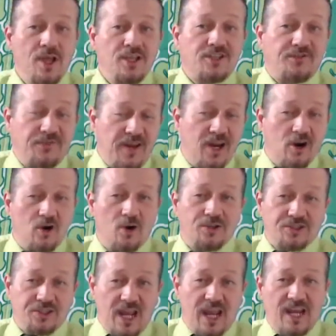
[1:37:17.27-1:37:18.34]
sphere or
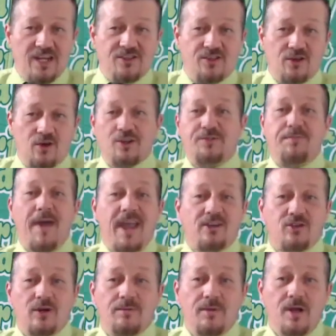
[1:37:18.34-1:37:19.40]
stage or
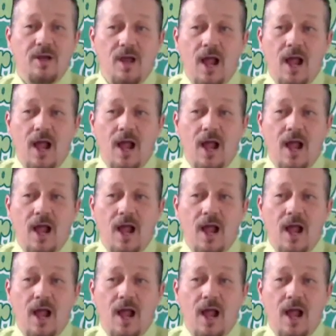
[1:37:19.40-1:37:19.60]
spectrum.